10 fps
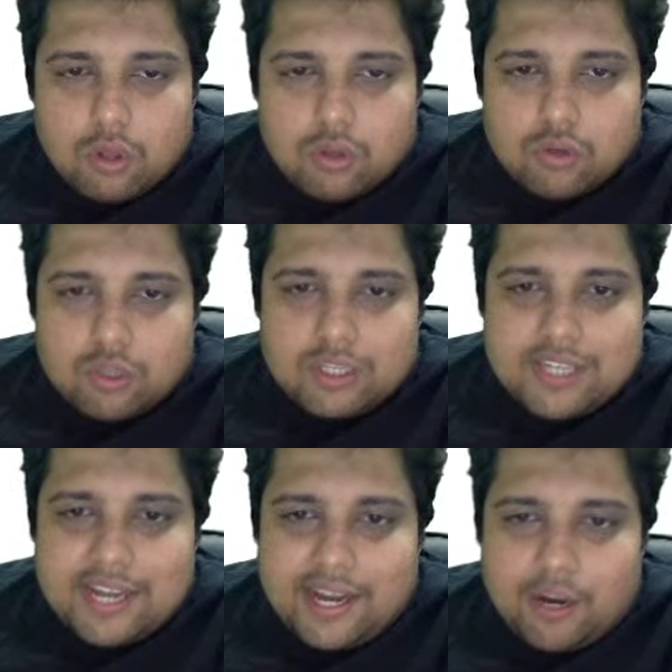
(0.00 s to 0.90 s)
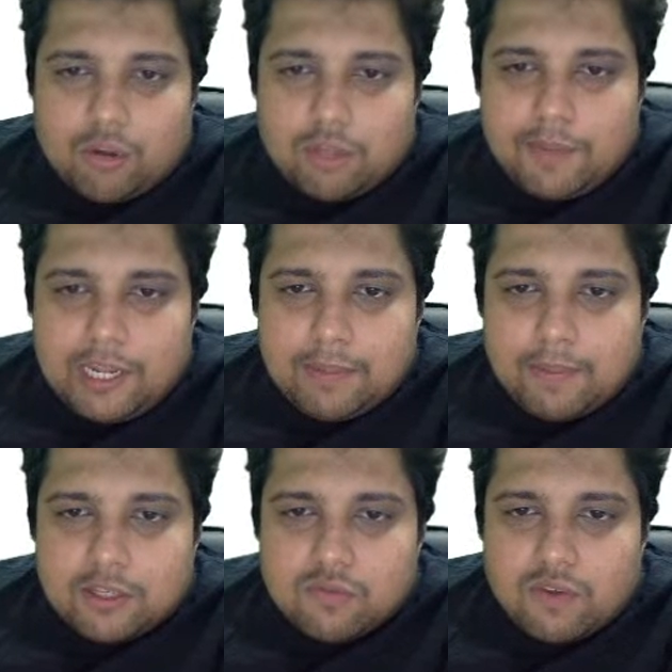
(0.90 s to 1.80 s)
So in the second row, the minimum
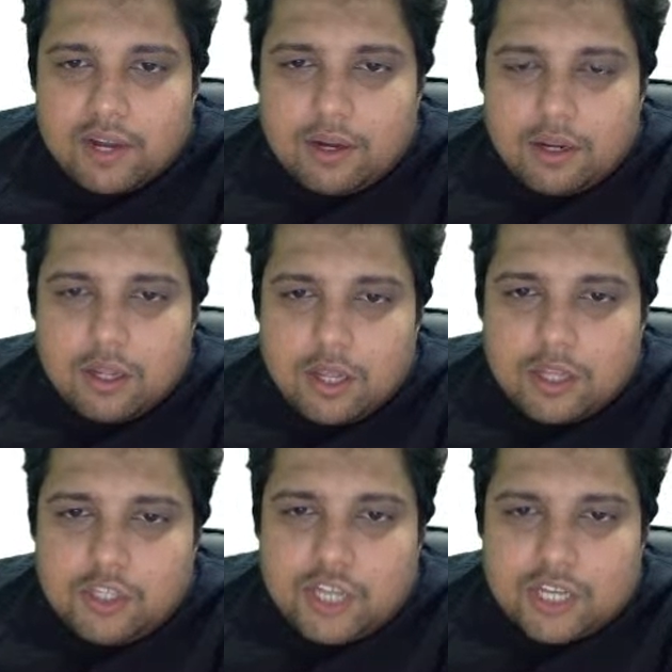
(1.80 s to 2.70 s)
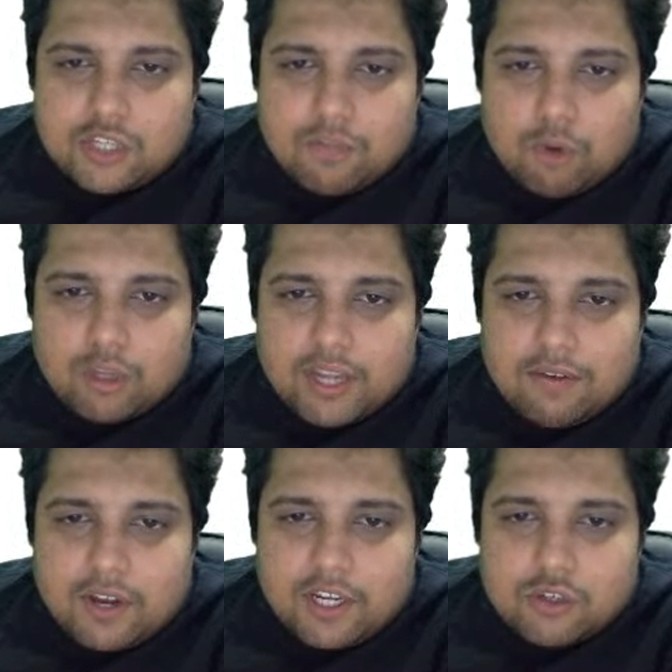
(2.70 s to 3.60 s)
is 1, just more than
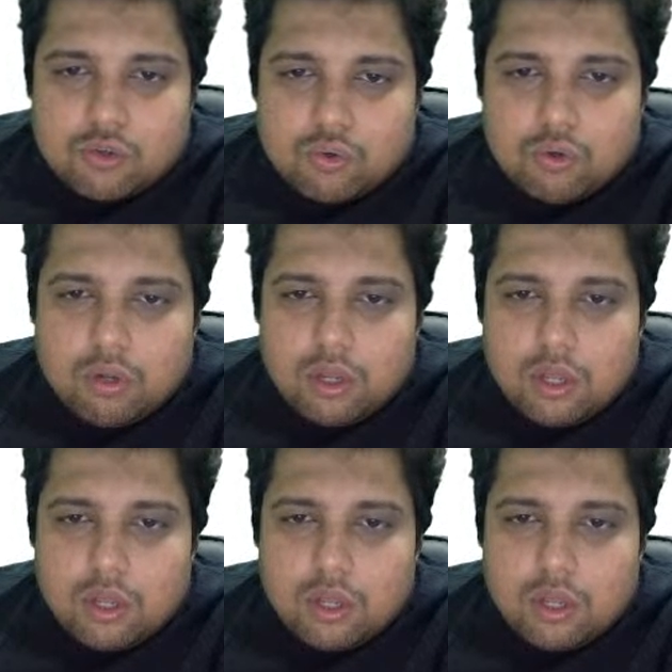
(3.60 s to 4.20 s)
1 is 2.